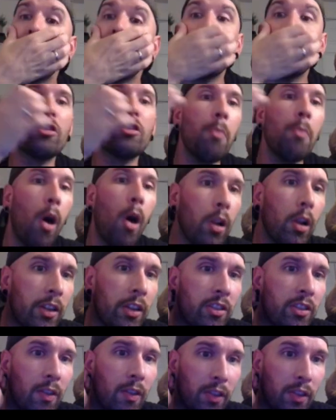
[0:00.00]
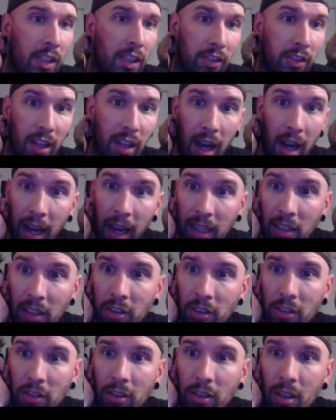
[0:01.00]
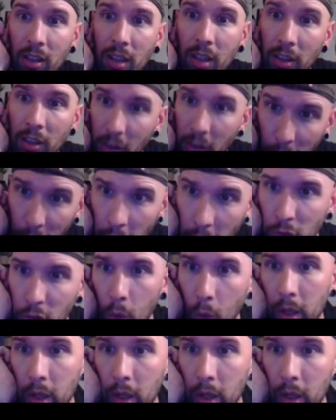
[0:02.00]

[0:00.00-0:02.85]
The smallest of these guys is the first